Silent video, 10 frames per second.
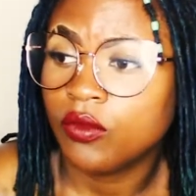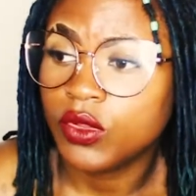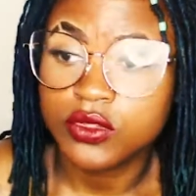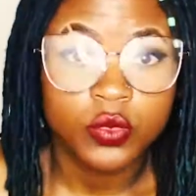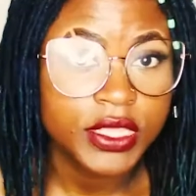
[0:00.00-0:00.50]

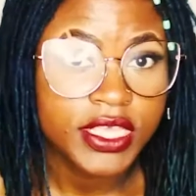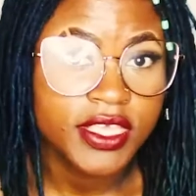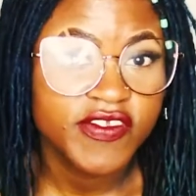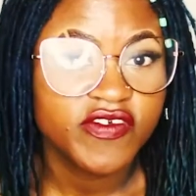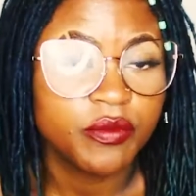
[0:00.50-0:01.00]
with
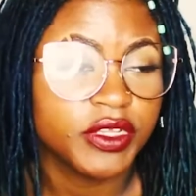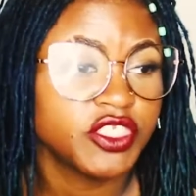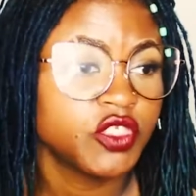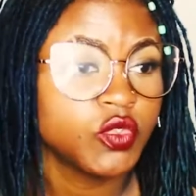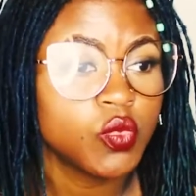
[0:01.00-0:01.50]
weave
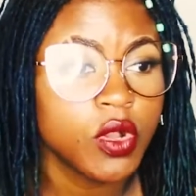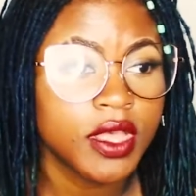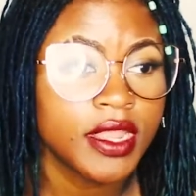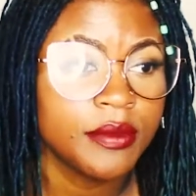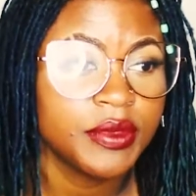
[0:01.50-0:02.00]
but you
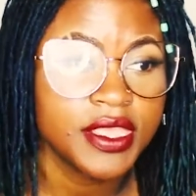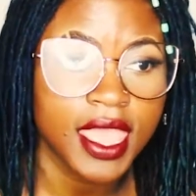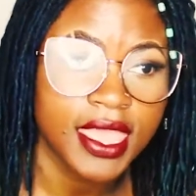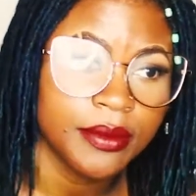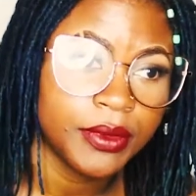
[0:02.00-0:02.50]
want to be
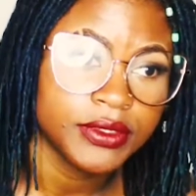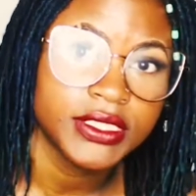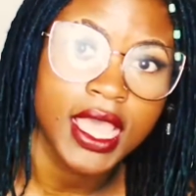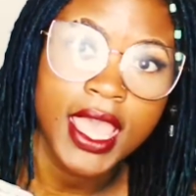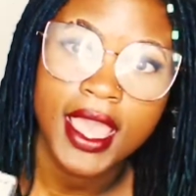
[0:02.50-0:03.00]
able
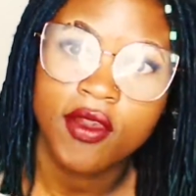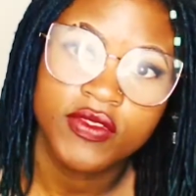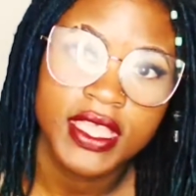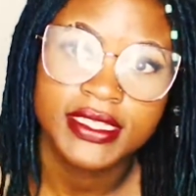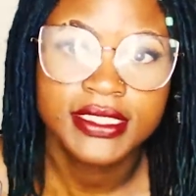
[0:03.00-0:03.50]
to have
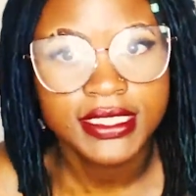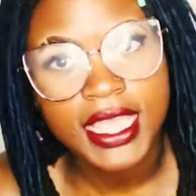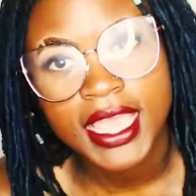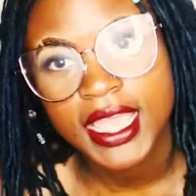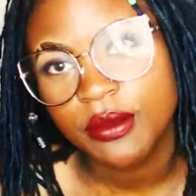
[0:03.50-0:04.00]
that
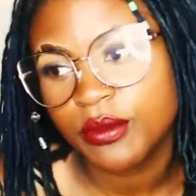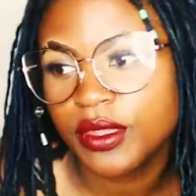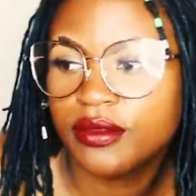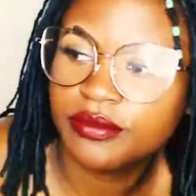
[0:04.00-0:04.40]
same